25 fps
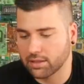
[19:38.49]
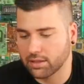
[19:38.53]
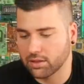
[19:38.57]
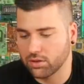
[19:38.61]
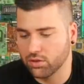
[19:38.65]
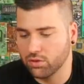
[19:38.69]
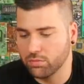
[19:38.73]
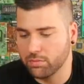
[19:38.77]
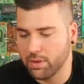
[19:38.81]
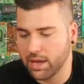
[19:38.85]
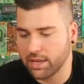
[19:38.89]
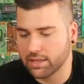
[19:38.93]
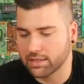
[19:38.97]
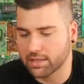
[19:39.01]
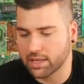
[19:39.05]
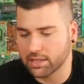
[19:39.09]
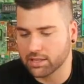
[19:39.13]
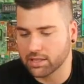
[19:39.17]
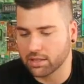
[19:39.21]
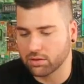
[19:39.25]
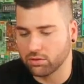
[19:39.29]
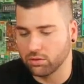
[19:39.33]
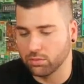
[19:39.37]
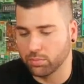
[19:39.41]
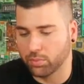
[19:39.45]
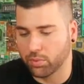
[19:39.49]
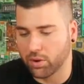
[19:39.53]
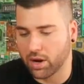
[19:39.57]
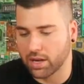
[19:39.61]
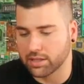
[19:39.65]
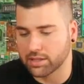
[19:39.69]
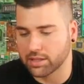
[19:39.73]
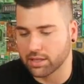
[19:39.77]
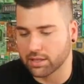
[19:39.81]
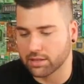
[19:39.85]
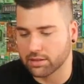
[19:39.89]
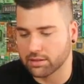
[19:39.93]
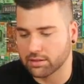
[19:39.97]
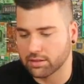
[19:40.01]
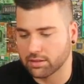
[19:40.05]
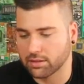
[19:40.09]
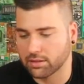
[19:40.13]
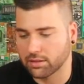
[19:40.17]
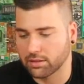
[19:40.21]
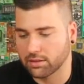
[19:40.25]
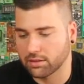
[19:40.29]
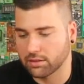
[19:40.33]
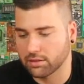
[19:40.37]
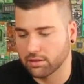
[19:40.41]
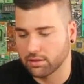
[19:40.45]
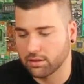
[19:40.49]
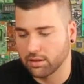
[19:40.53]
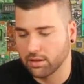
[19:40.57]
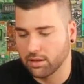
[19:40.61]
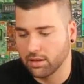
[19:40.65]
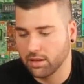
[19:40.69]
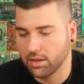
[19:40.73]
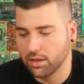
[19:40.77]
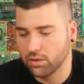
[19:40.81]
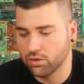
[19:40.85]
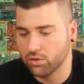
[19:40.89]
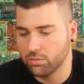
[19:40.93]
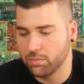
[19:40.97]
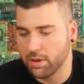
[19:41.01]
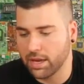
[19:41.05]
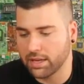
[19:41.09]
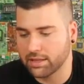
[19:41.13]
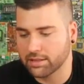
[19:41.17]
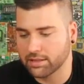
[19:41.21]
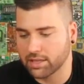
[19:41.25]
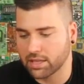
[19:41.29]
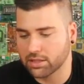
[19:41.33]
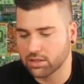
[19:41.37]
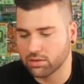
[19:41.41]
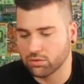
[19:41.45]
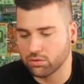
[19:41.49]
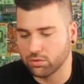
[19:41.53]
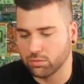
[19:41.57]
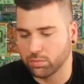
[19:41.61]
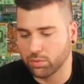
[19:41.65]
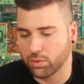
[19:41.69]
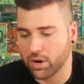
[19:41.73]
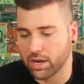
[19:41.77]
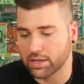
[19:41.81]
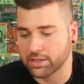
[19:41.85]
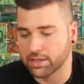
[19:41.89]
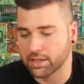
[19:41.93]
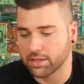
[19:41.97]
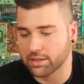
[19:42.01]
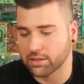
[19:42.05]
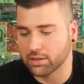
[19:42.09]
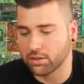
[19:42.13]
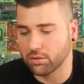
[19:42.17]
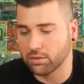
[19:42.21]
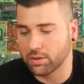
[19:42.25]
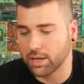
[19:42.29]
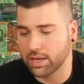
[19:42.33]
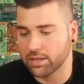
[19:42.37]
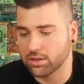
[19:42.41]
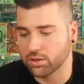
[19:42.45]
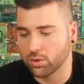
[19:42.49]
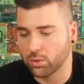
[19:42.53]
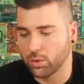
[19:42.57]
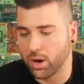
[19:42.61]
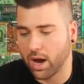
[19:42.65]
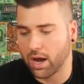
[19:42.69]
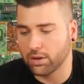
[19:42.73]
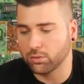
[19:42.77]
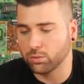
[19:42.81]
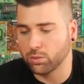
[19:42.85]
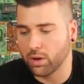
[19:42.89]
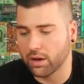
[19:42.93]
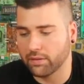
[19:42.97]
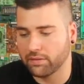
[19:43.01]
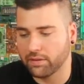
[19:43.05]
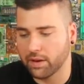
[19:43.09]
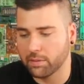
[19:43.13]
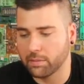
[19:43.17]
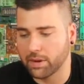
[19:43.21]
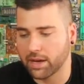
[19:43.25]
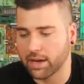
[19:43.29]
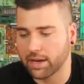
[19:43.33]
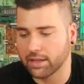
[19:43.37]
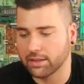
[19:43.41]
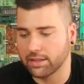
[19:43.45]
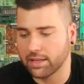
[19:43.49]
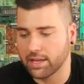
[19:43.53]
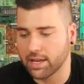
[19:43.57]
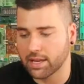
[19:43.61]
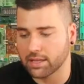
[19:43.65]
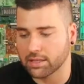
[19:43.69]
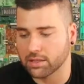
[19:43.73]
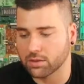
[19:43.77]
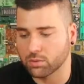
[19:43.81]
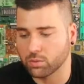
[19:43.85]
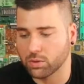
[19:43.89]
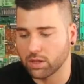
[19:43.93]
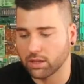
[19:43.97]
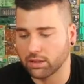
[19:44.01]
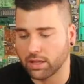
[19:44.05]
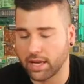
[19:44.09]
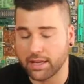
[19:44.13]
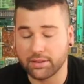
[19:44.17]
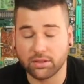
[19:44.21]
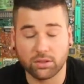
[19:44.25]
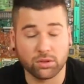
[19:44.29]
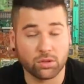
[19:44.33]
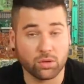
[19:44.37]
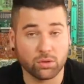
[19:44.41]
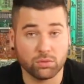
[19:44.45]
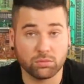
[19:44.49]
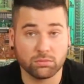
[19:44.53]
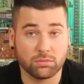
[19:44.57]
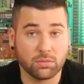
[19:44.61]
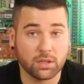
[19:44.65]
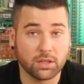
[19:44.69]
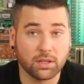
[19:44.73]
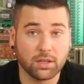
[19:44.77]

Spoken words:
You make such a cool project. You make such cool projects. Okay, so how do I find my ideas? Well, I don't know.